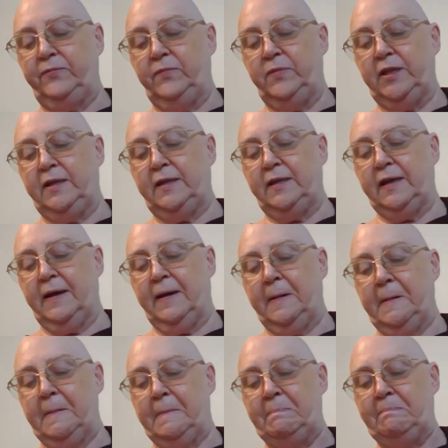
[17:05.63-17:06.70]
the
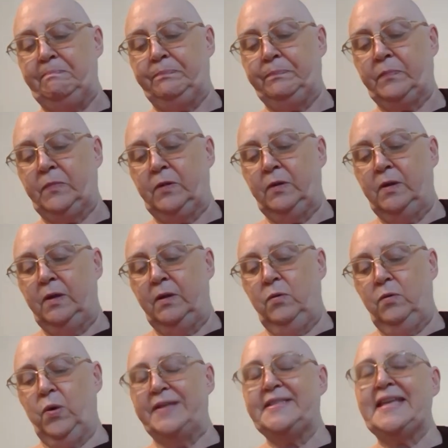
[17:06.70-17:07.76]
um,
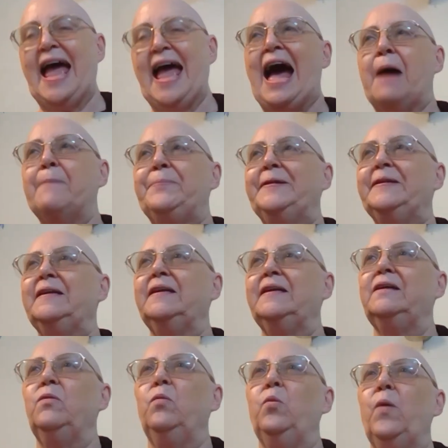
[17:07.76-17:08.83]
what's
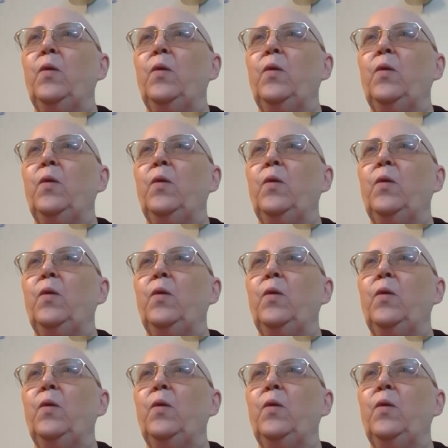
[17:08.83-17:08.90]
happening